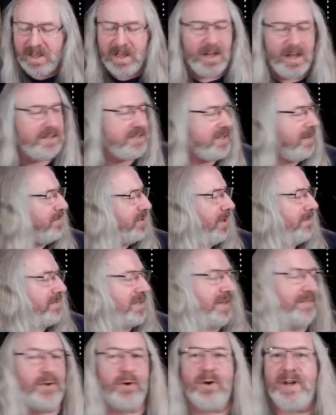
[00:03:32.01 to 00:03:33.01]
And sometimes
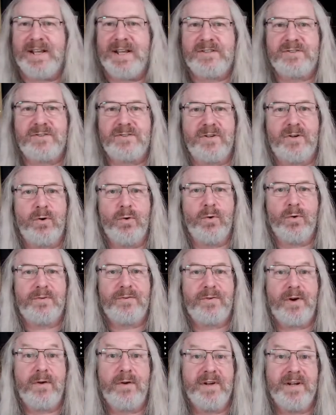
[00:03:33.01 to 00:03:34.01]
they've got an extra chord
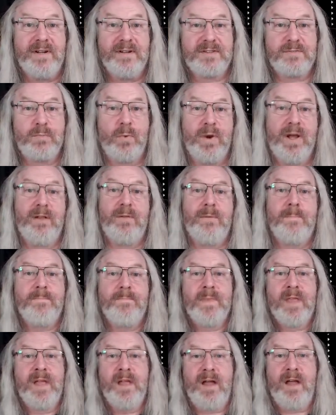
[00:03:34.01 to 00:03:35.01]
thrown in as well,
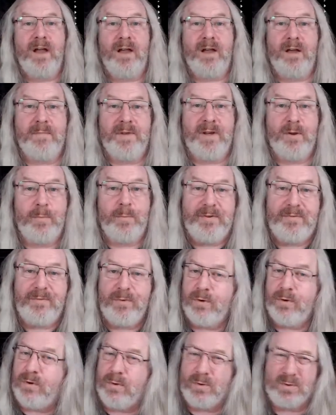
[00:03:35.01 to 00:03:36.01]
and it'll be
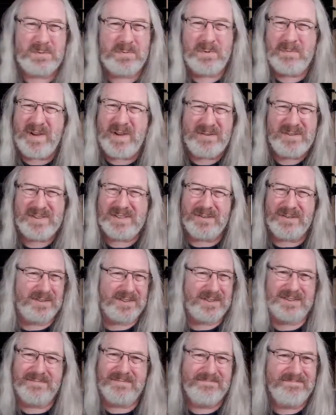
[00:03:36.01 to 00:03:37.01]
four chords, but most
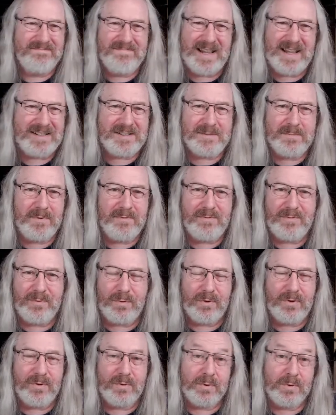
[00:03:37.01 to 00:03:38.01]
songs, maximum
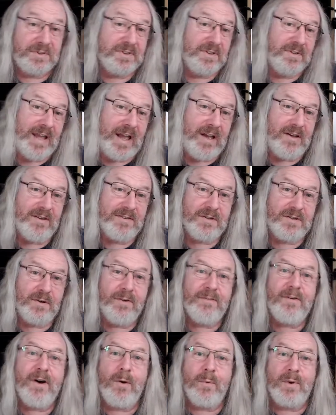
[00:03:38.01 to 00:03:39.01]
four chords. And Song
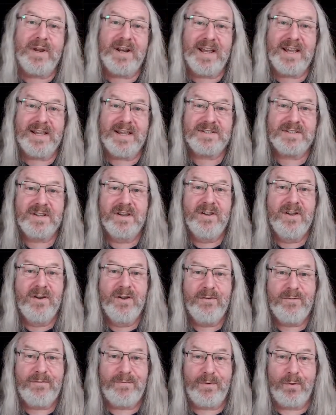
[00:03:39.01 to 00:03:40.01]
of Awen has
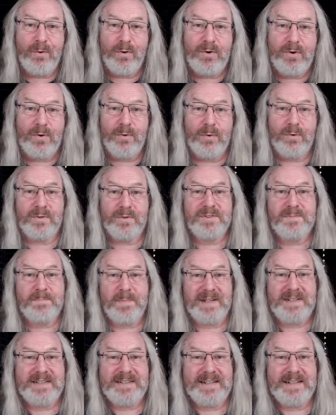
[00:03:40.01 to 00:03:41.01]
four chords,
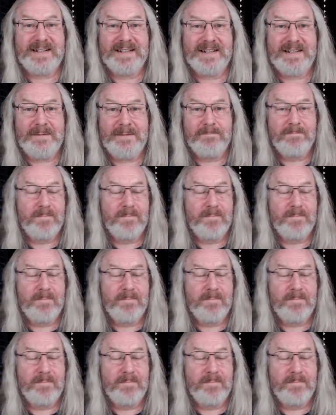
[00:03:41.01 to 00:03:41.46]
basically.